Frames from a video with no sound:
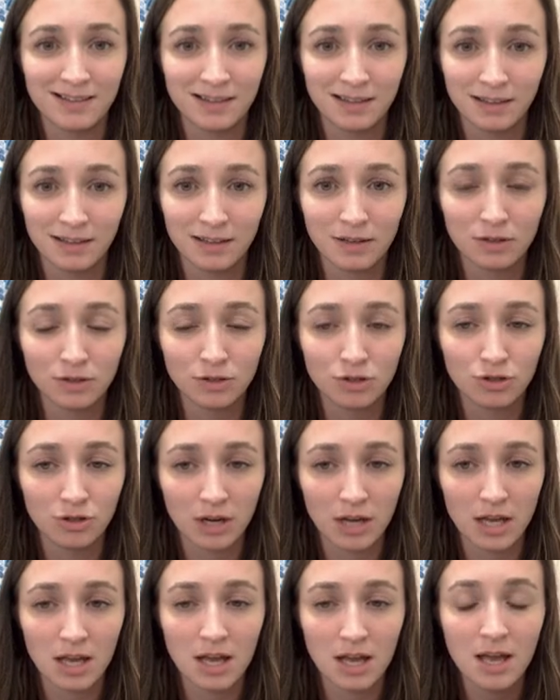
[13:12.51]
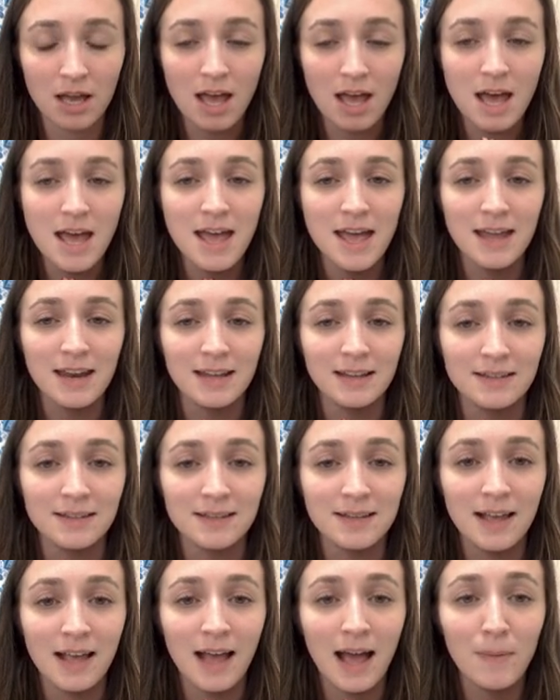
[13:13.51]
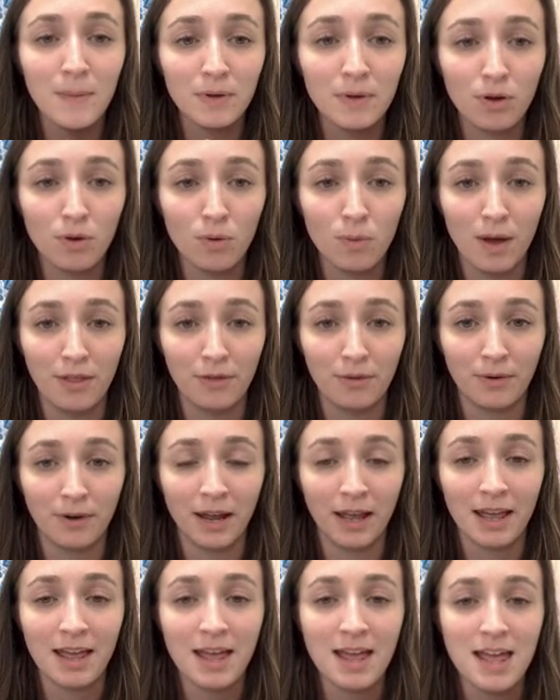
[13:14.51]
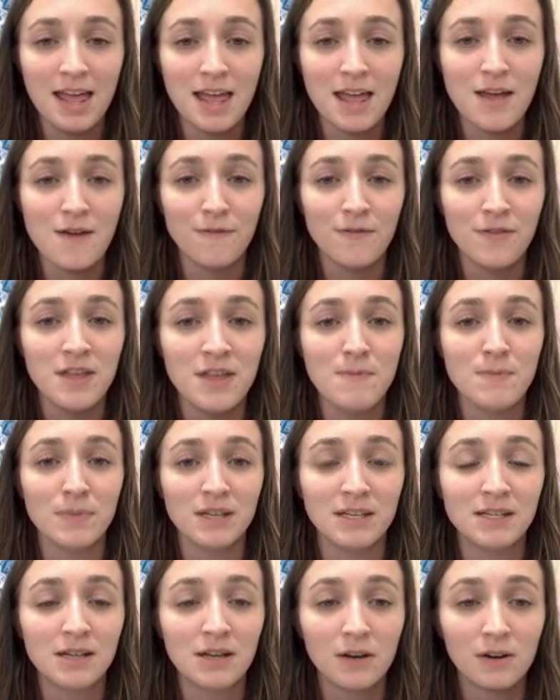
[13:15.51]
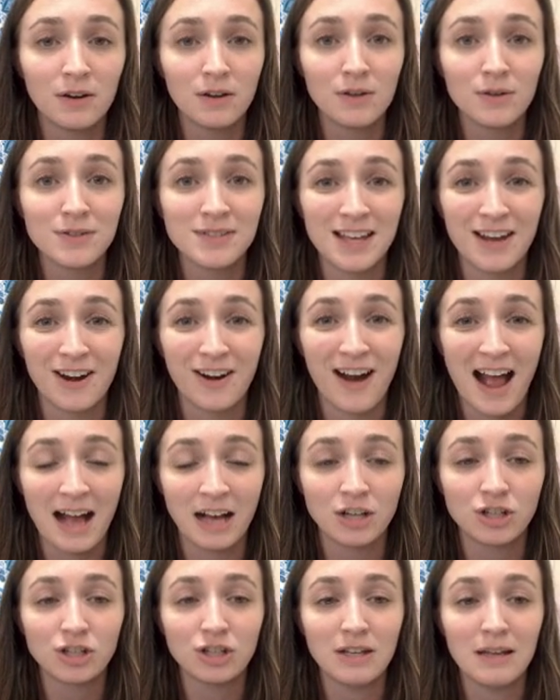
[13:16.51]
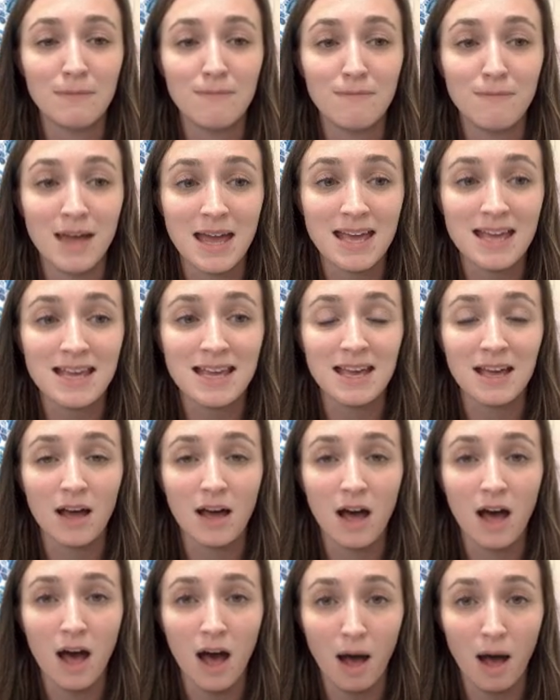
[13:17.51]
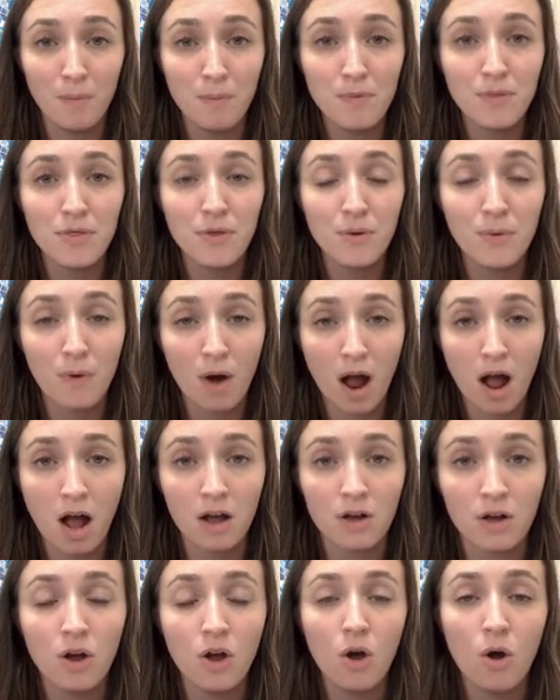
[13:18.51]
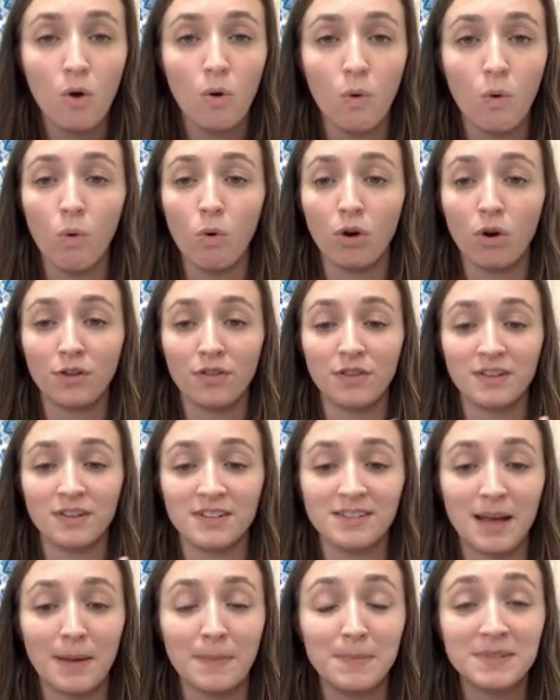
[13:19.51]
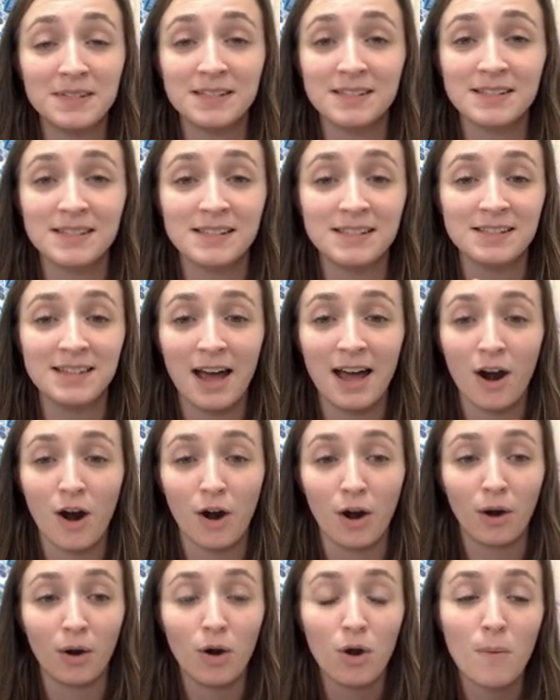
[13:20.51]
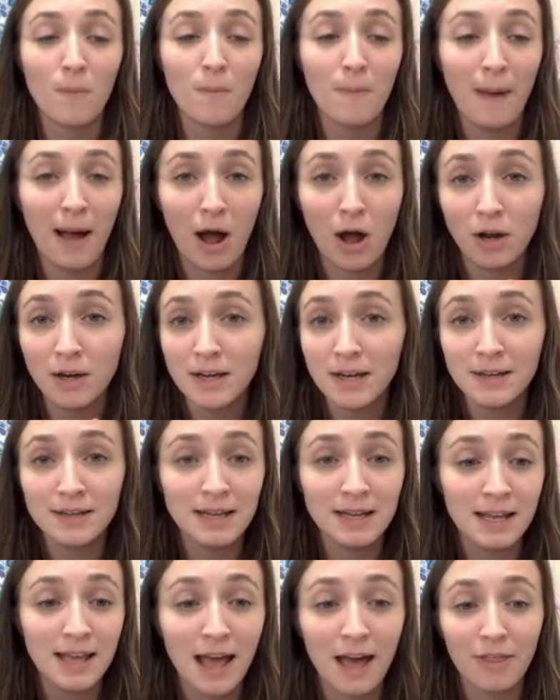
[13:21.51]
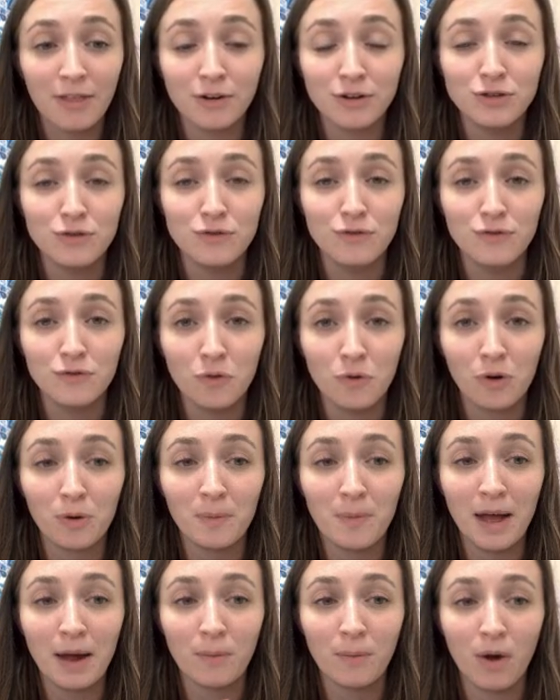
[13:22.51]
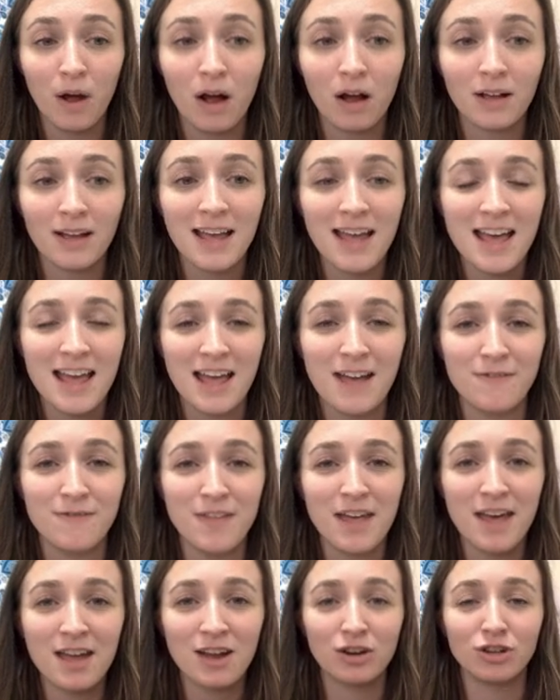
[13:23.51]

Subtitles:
a little tricky. It is chemical weathering if the materials that are actually making up the rock, or the substances that are bonded together to form that rock, if they are